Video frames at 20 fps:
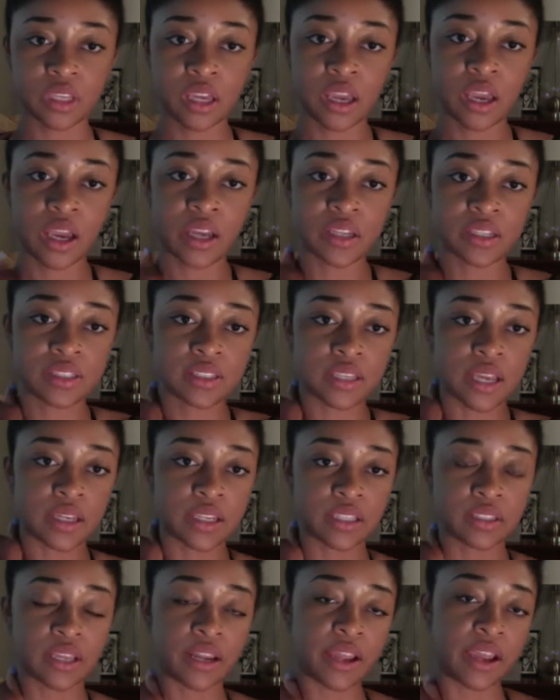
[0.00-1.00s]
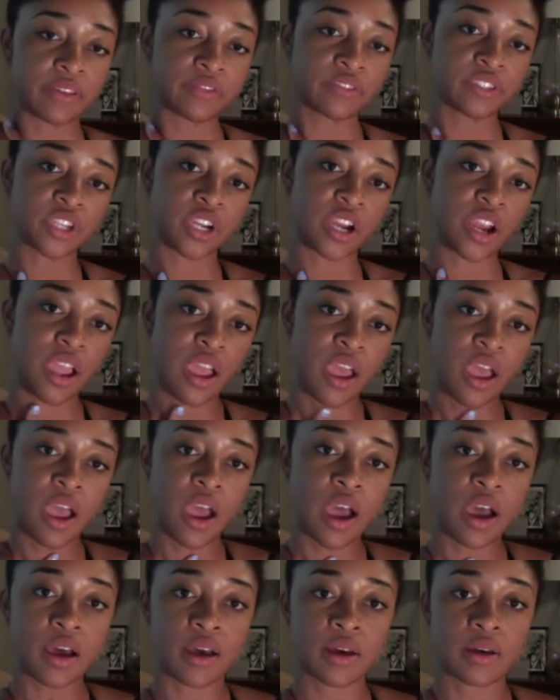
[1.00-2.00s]
I decided that after
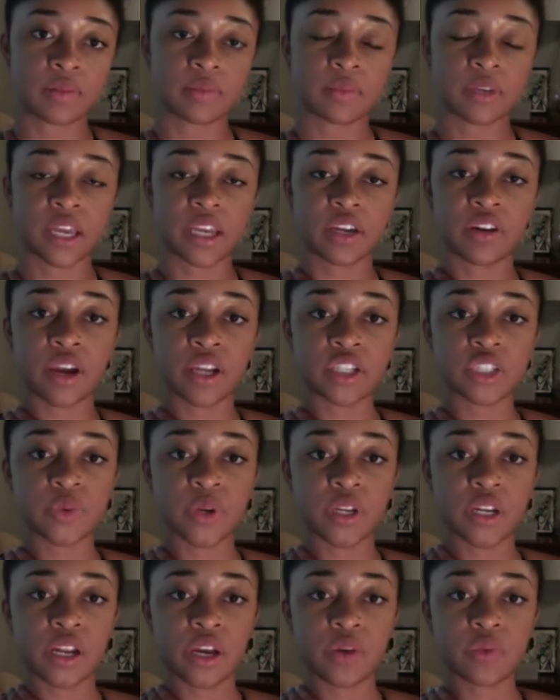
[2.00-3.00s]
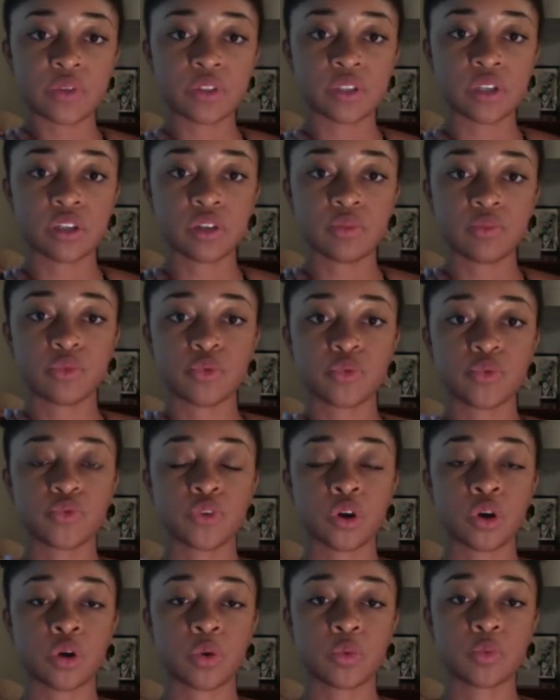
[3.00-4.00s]
I graduated, I was going to move
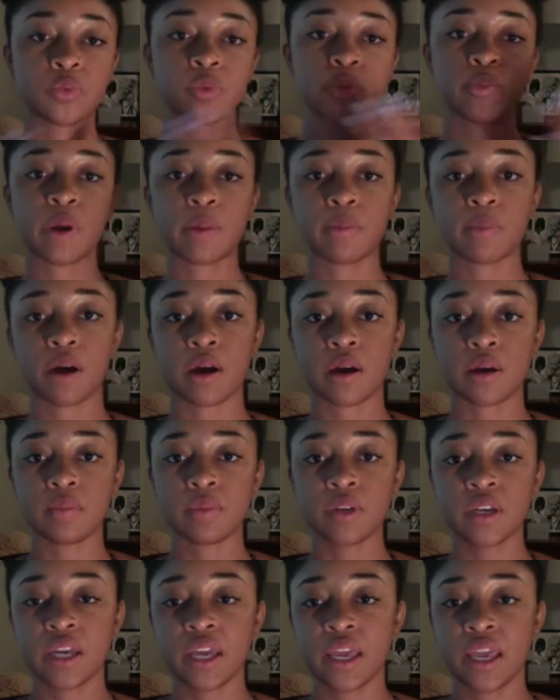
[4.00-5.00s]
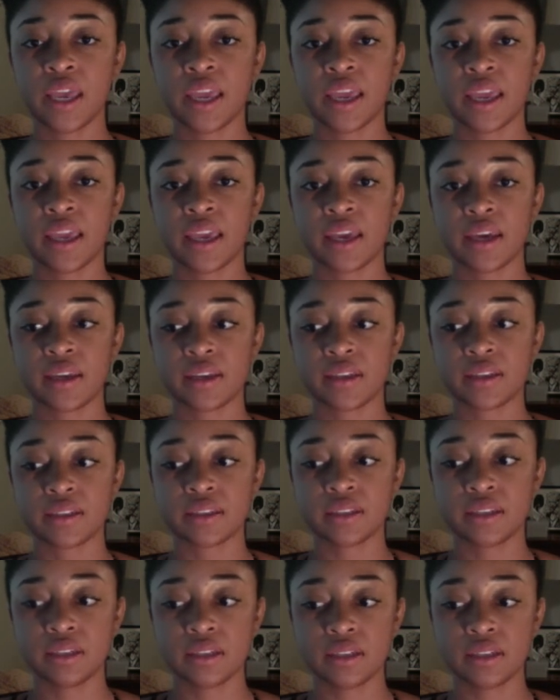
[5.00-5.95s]
home with my mom and